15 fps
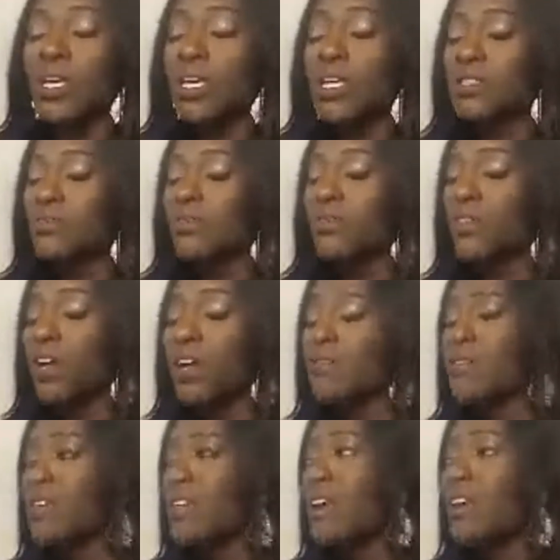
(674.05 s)
It's
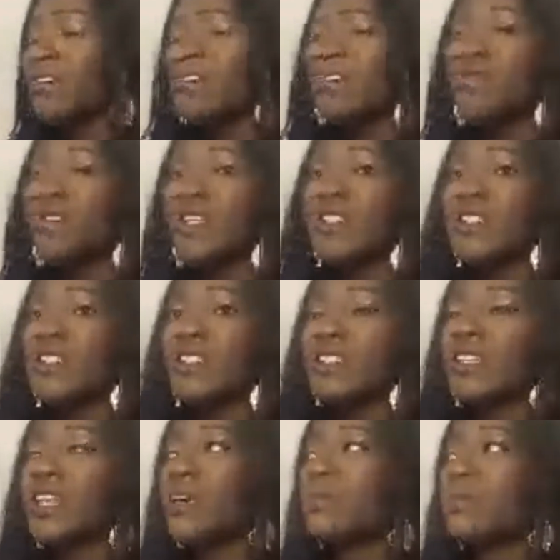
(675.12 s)
very underrated. It's
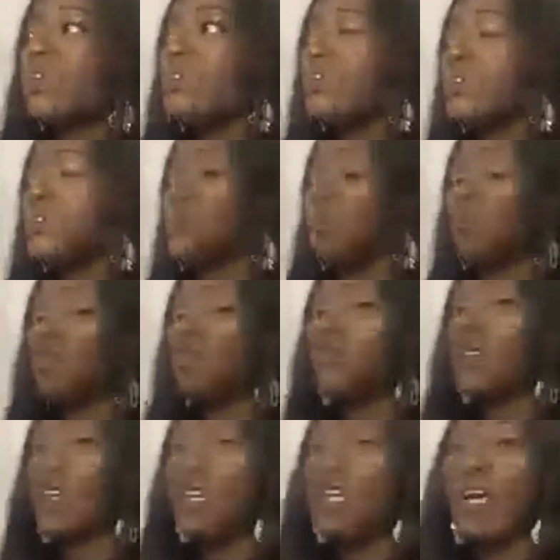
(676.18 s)
like people don't
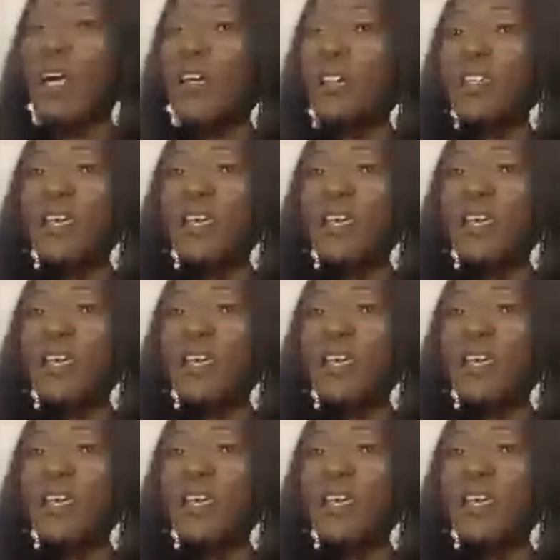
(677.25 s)
realize